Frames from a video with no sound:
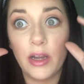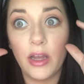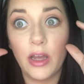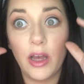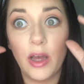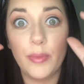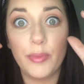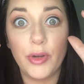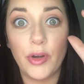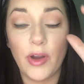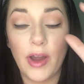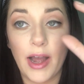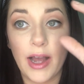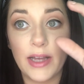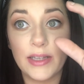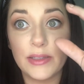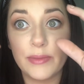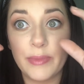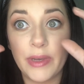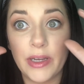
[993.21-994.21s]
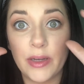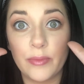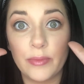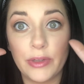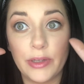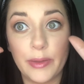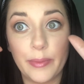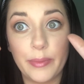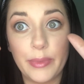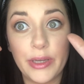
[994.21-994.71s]
up your eyes and make them
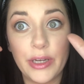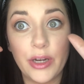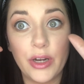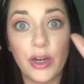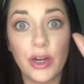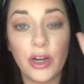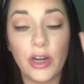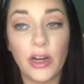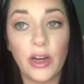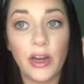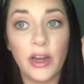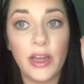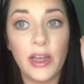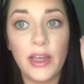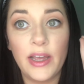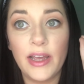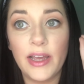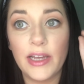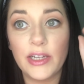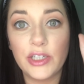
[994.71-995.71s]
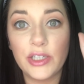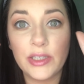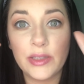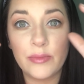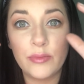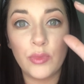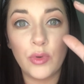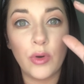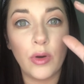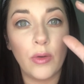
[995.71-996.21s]
look bigger and just
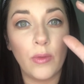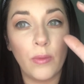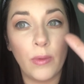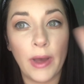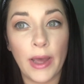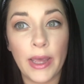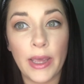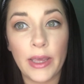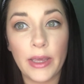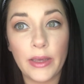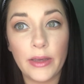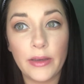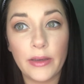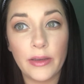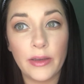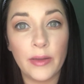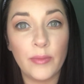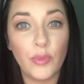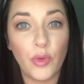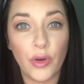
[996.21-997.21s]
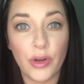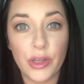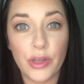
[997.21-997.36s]
more awake and more